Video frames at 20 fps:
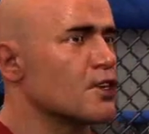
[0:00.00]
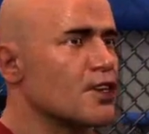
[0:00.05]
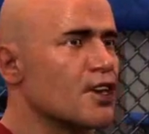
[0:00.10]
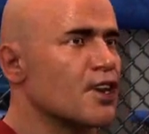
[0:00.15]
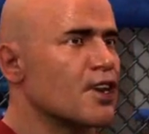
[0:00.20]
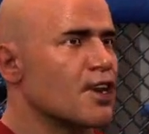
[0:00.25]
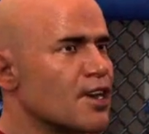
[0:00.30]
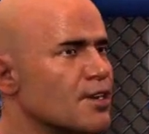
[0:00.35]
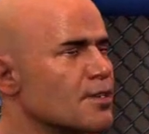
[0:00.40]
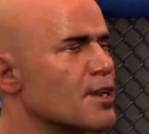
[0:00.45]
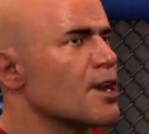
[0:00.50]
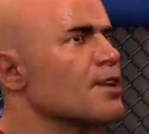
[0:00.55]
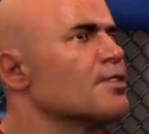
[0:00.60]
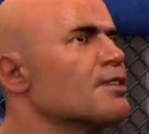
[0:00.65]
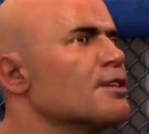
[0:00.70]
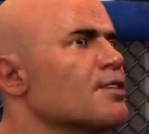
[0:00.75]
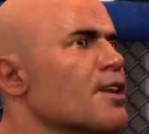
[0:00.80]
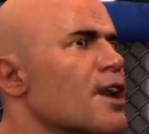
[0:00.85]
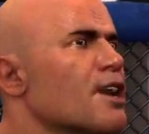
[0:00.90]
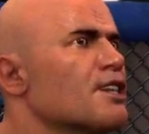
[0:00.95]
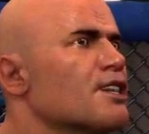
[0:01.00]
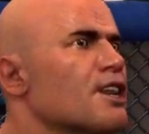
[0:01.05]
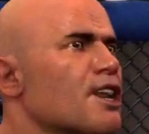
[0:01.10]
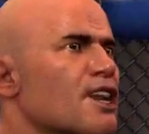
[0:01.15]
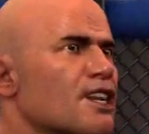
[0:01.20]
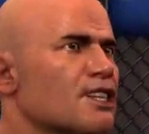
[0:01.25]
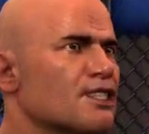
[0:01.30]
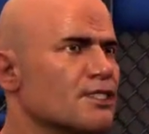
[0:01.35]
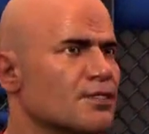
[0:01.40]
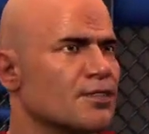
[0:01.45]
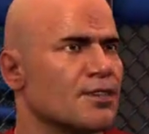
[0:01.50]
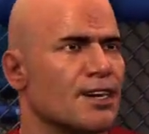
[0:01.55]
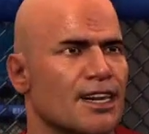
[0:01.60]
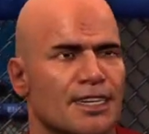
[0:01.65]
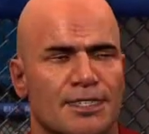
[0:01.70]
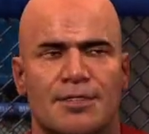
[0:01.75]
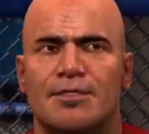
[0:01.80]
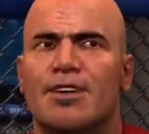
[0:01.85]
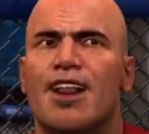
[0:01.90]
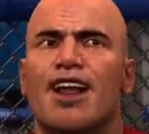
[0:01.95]
know, and think about mixed martial arts. Let me
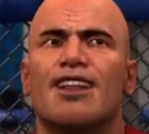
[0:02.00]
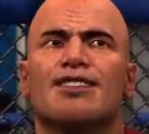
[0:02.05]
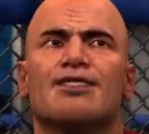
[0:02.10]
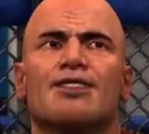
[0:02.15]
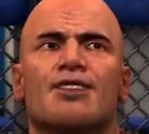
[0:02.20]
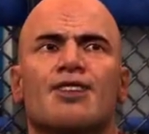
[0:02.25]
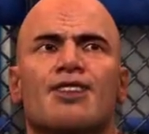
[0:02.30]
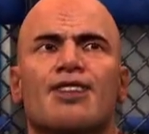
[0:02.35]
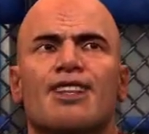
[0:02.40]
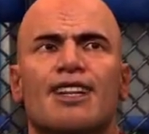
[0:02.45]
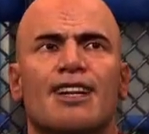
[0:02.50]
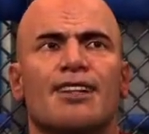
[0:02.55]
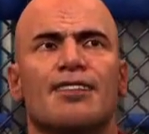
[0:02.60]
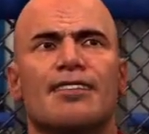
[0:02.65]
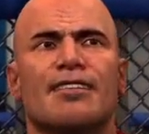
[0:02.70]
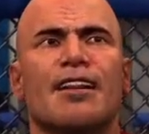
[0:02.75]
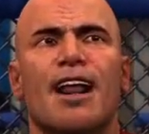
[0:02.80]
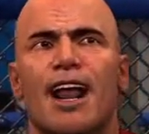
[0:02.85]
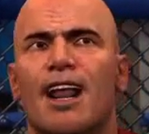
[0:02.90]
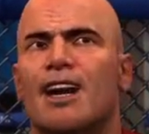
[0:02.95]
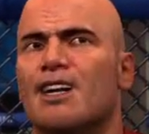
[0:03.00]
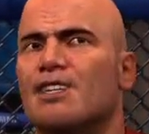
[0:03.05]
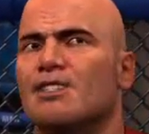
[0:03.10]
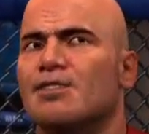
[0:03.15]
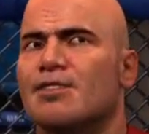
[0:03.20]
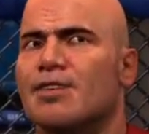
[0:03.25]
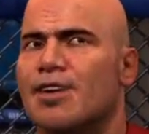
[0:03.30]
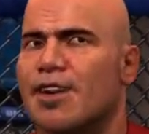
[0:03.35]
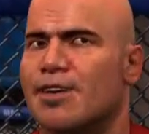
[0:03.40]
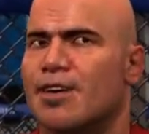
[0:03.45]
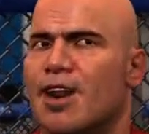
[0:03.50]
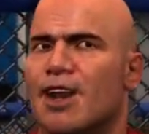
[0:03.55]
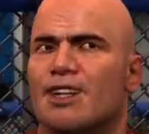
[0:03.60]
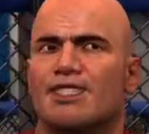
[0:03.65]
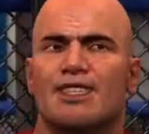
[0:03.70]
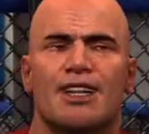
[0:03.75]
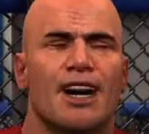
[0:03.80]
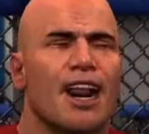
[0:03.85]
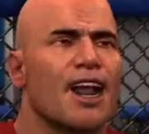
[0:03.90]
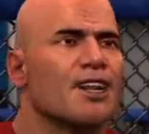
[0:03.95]
explain to you really fast what mixed
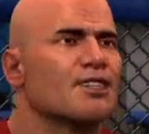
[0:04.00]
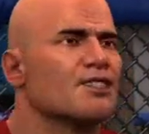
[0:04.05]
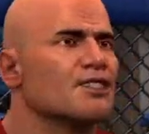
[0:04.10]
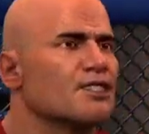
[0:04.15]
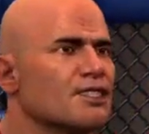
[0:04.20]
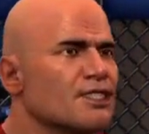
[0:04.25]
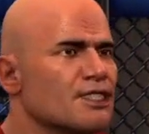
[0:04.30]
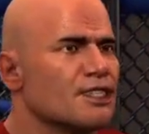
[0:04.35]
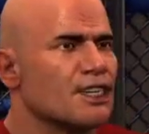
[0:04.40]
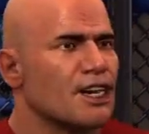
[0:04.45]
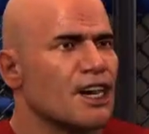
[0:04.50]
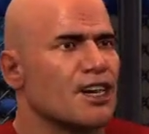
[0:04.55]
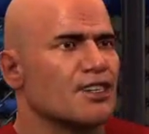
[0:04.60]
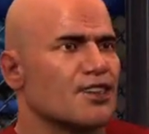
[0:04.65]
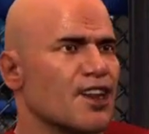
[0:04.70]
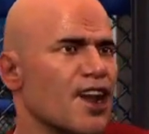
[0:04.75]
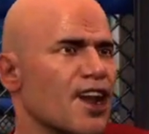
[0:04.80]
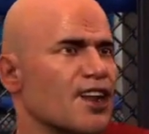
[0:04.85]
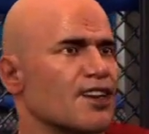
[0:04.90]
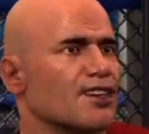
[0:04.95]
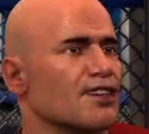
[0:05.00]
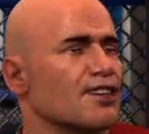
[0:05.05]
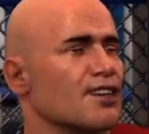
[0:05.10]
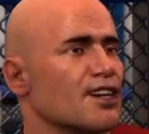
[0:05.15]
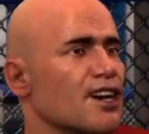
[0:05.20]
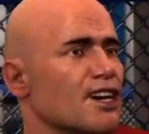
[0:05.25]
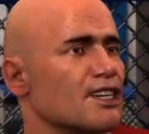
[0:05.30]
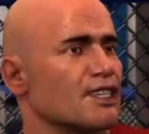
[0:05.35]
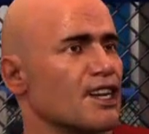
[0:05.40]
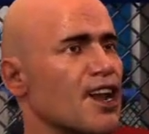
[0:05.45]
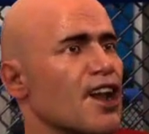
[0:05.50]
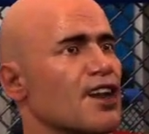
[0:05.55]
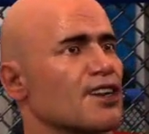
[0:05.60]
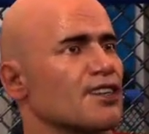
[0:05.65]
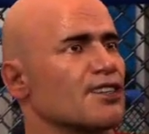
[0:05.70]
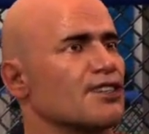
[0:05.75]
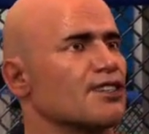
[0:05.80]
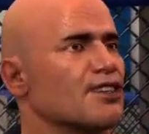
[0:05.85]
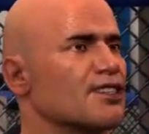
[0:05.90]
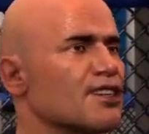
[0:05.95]
martial arts is. Let's think, let's
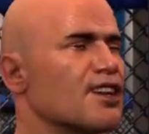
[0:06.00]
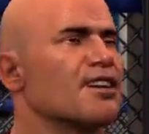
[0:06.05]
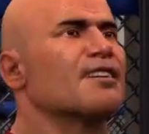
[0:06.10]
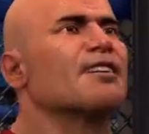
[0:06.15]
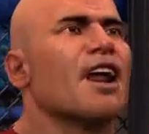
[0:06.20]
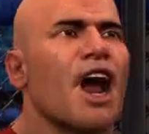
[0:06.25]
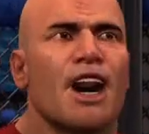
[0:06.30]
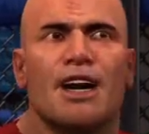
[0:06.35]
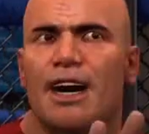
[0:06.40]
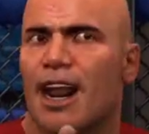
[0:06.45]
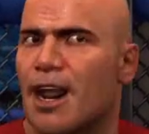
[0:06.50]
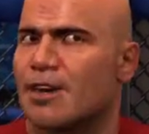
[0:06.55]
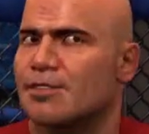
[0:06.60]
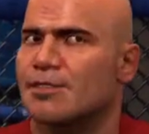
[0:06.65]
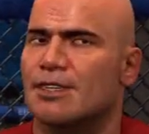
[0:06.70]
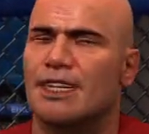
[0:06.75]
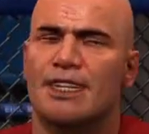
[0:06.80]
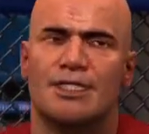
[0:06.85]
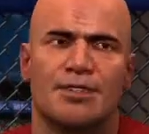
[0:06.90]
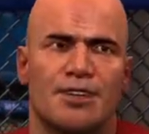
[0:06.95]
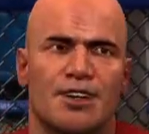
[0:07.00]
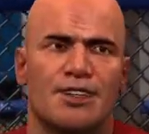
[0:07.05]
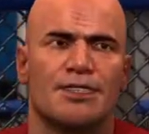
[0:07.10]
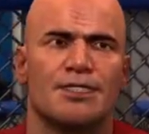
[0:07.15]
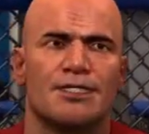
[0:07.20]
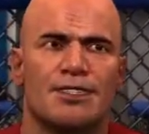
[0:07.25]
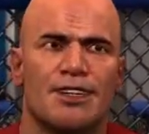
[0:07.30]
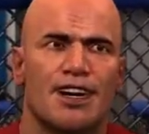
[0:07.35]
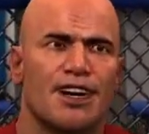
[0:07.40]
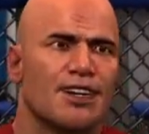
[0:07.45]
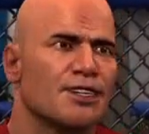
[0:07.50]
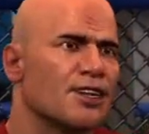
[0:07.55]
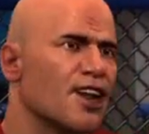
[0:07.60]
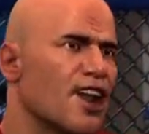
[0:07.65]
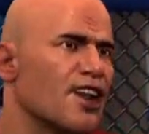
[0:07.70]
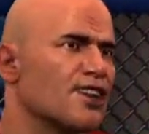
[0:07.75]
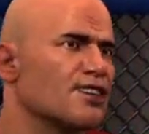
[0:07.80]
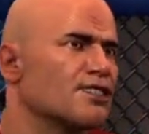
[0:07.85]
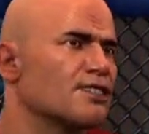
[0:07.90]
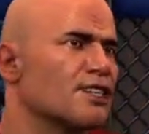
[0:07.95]
take four Olympic sports. Let's
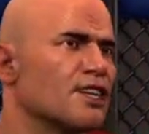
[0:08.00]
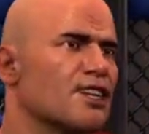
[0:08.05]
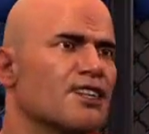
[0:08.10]
take the